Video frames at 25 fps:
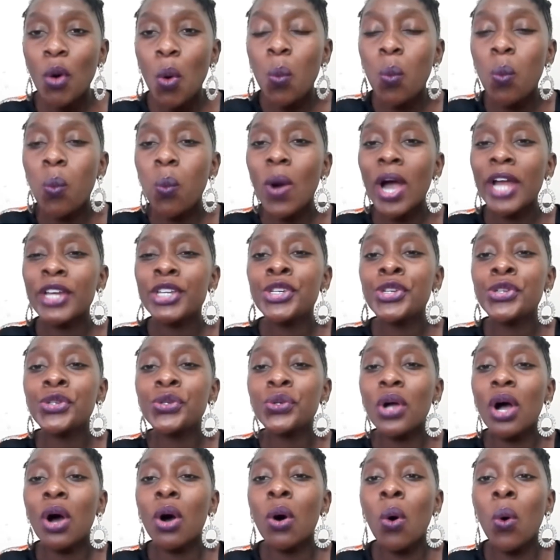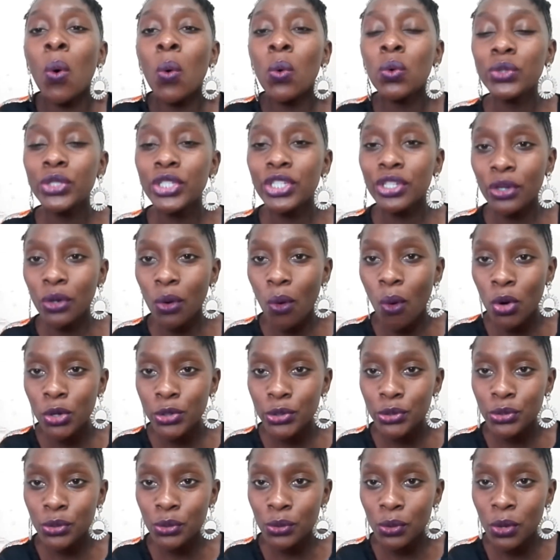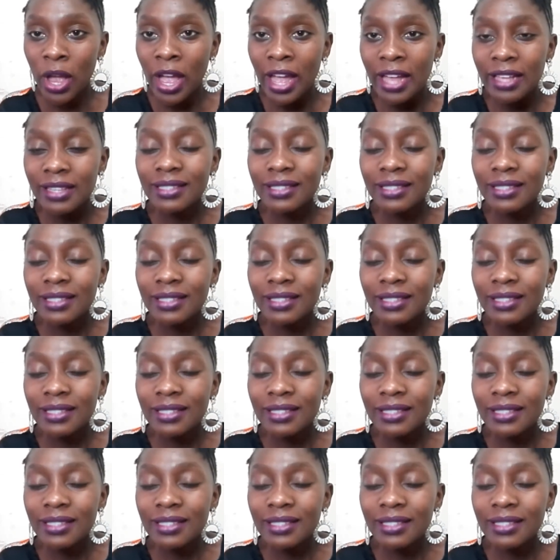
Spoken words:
what you are holding on to.